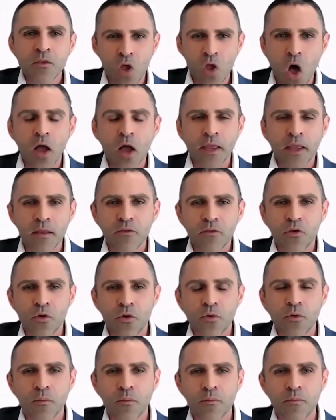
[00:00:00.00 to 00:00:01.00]
talking
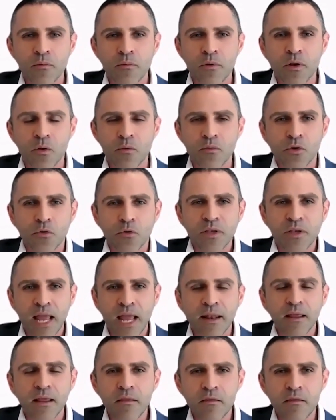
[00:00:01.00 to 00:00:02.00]
to your
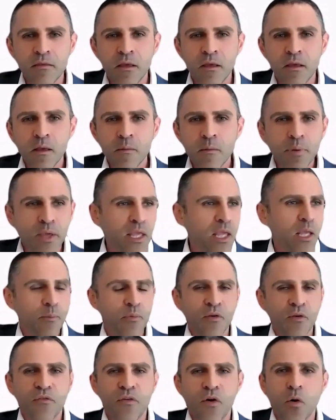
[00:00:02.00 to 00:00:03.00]
tenants, picking up
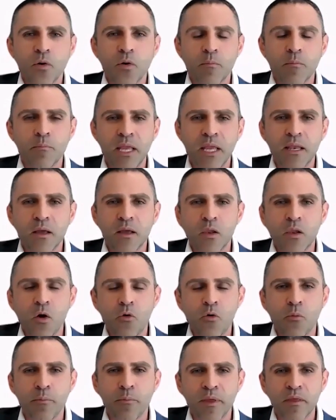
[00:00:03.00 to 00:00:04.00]
the phone and meeting a
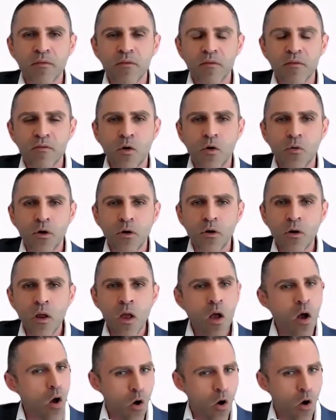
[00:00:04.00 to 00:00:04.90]
local business owner,